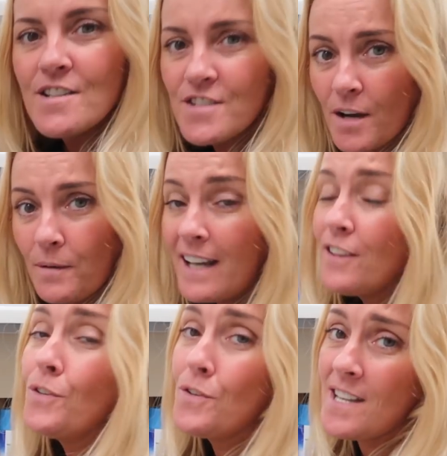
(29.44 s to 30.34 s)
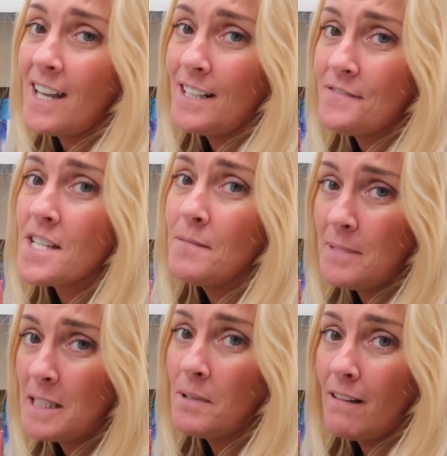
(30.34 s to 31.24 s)
So I thought I lived a
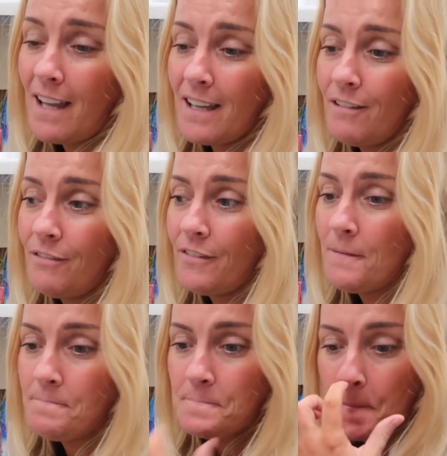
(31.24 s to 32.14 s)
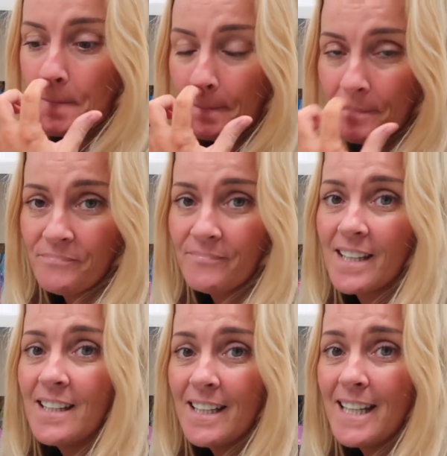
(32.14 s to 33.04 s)
minimal life.
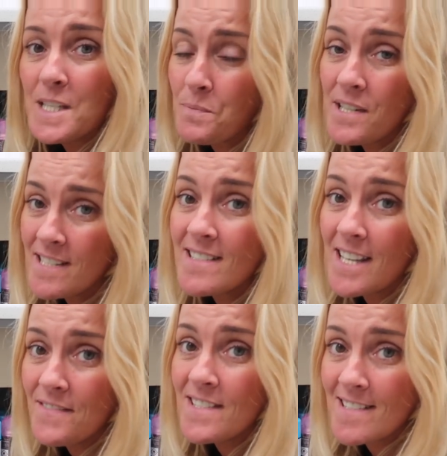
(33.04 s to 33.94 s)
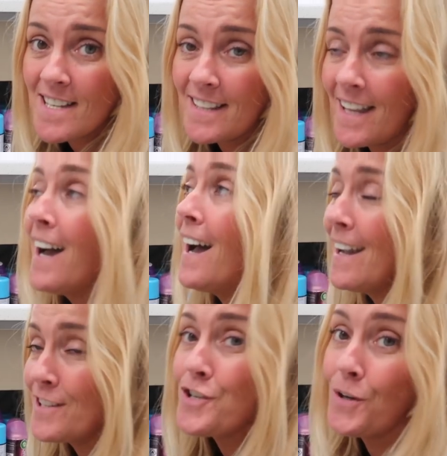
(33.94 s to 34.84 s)
It's pretty safe to say that
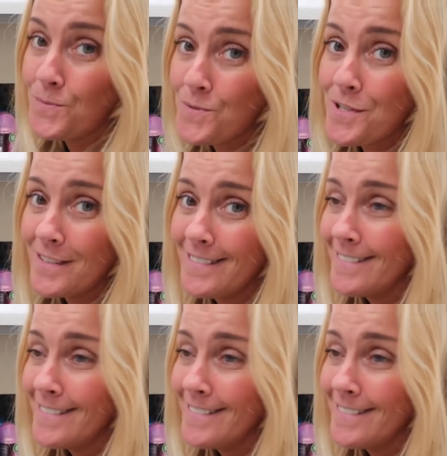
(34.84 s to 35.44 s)
I don't.